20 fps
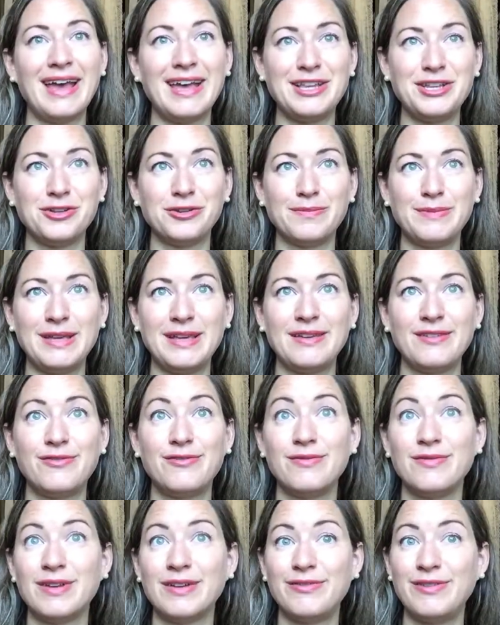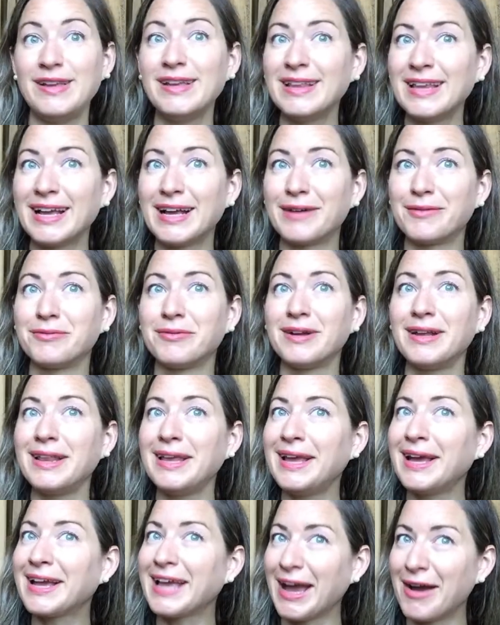and you'll be feeling
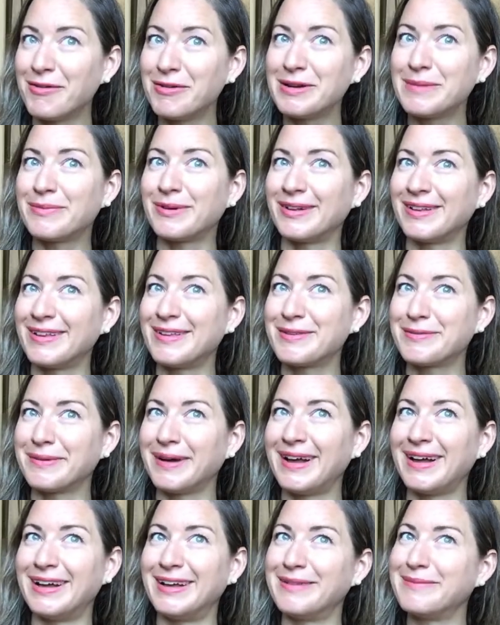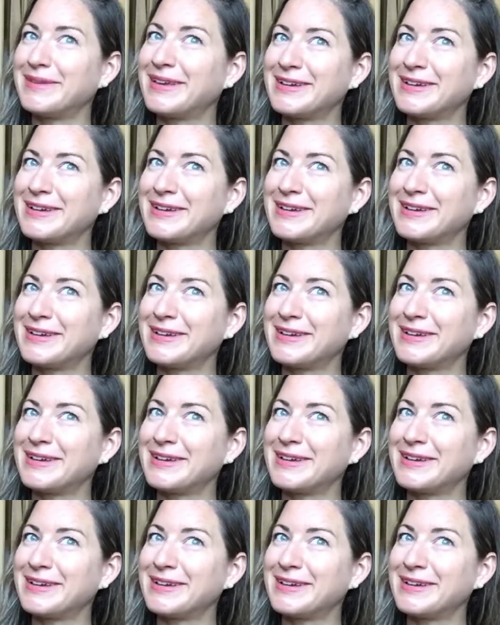really accountable as well,